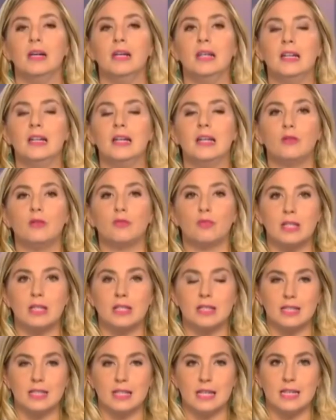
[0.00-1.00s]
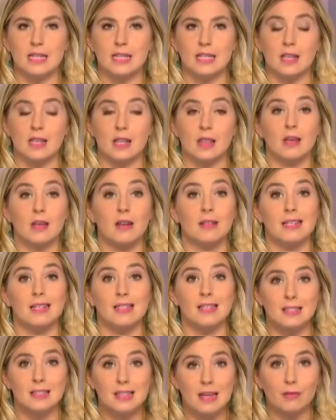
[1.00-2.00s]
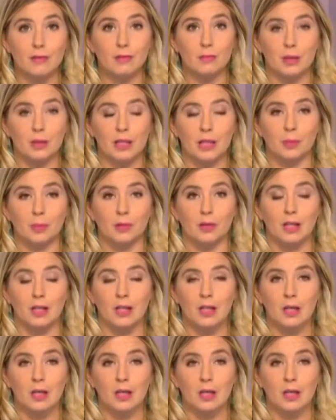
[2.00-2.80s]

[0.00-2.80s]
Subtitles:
in recent years. 37 people